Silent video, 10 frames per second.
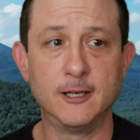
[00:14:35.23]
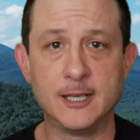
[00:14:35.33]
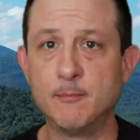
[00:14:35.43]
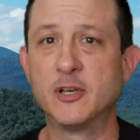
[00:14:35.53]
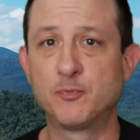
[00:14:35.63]

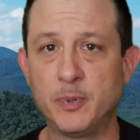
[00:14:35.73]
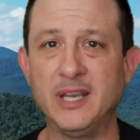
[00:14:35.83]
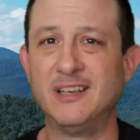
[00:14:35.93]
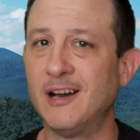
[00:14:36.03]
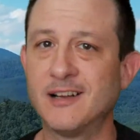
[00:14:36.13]
it must
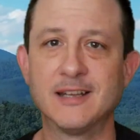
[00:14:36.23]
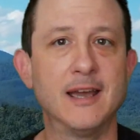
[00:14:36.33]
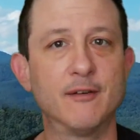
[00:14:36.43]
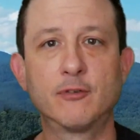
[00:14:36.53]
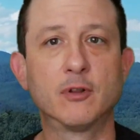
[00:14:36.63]
be not to
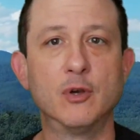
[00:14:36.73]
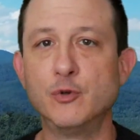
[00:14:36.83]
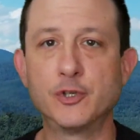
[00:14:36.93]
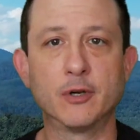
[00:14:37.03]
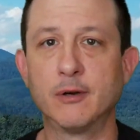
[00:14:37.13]
have
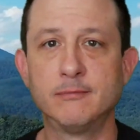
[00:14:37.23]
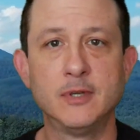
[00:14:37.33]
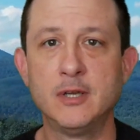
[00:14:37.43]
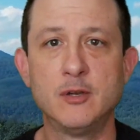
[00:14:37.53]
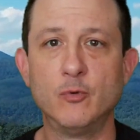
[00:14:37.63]
closure
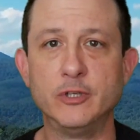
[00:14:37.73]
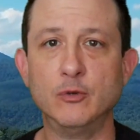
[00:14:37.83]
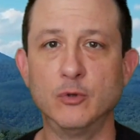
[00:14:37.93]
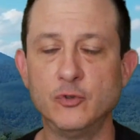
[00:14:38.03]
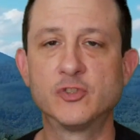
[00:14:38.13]
when
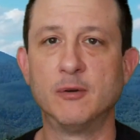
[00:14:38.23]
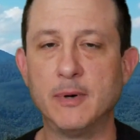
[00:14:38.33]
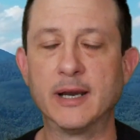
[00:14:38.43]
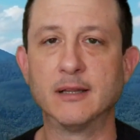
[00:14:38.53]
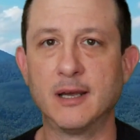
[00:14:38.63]
you lose
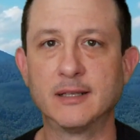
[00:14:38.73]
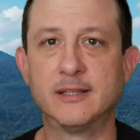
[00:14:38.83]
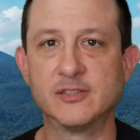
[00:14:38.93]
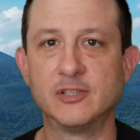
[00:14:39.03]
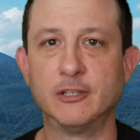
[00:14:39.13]
somebody
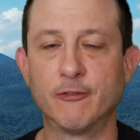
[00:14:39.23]
like this in